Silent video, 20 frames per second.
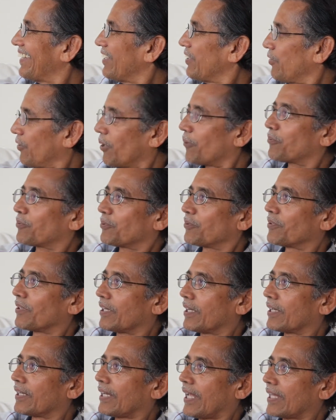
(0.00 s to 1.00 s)
You have to
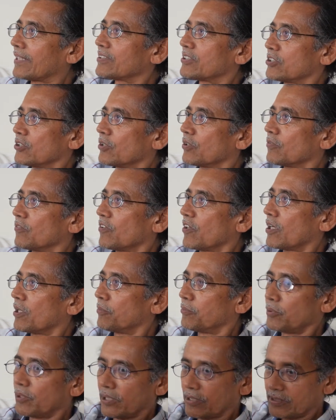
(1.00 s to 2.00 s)
enhance your
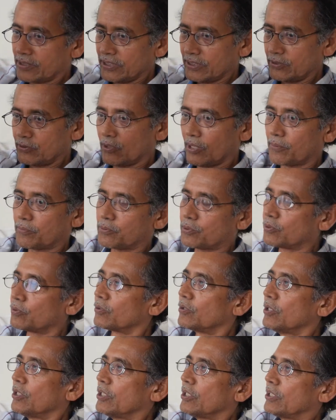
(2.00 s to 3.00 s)
vocabulary, you have to
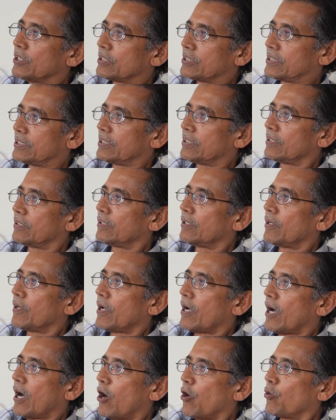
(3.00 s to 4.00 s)
see
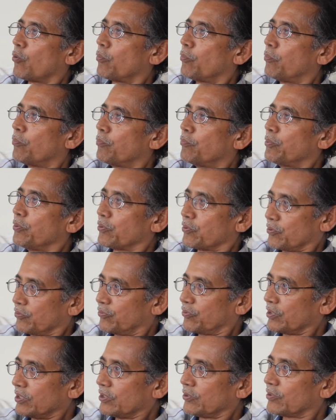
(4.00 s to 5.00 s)
how
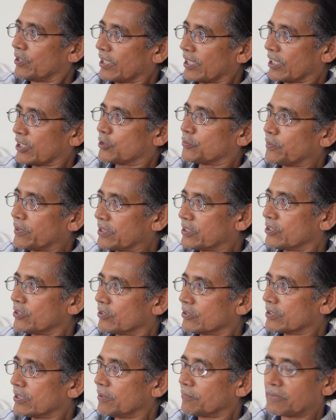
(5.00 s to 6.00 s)
beautifully you can express
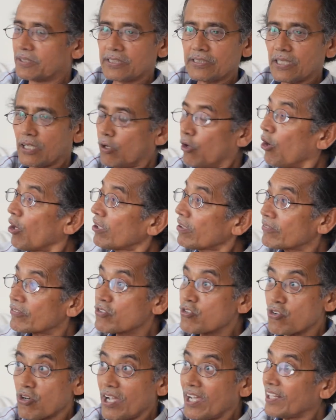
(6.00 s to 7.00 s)
yourself. These are all
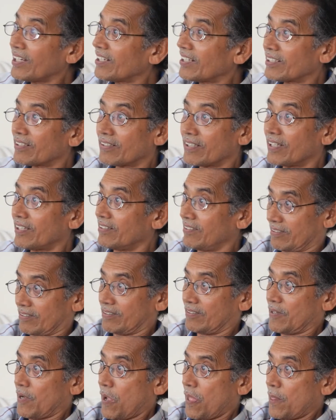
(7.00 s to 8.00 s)
trial and error.
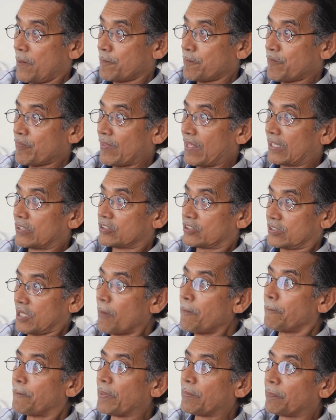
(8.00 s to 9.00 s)

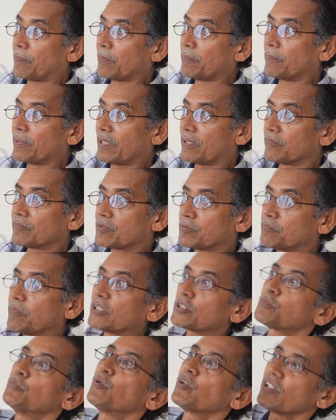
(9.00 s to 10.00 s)
Some people becomes
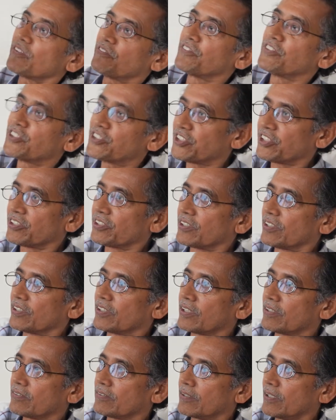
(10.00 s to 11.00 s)
much more efficient in
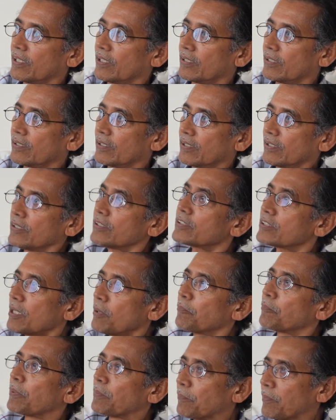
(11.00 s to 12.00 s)
that trial and error, and
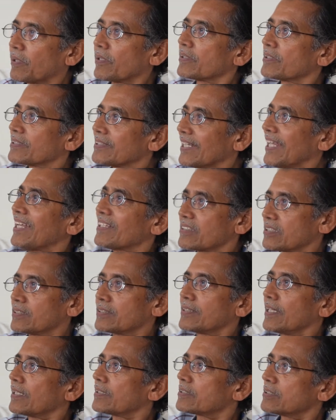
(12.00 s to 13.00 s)
some people is less.
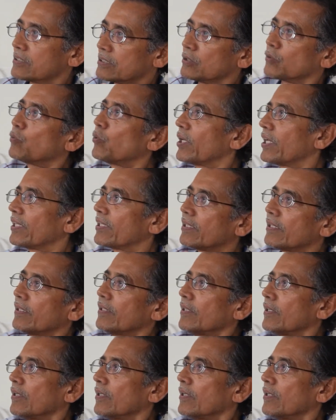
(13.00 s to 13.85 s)
That's the way.